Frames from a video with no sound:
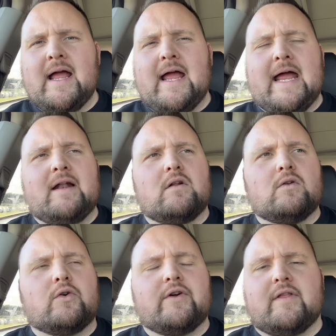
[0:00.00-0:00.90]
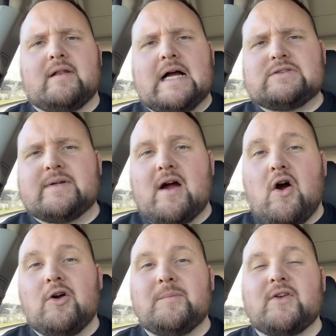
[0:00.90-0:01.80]
and look at the luxury
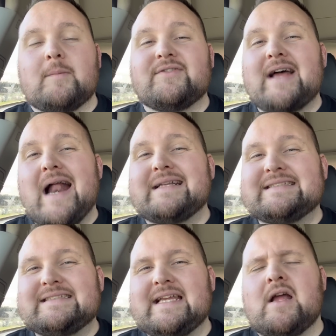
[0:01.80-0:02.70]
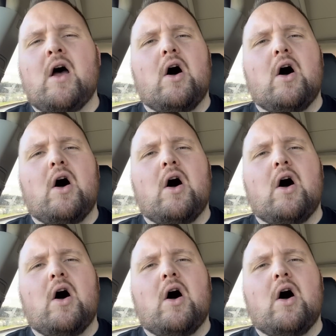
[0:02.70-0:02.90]
homes, I'm starting to see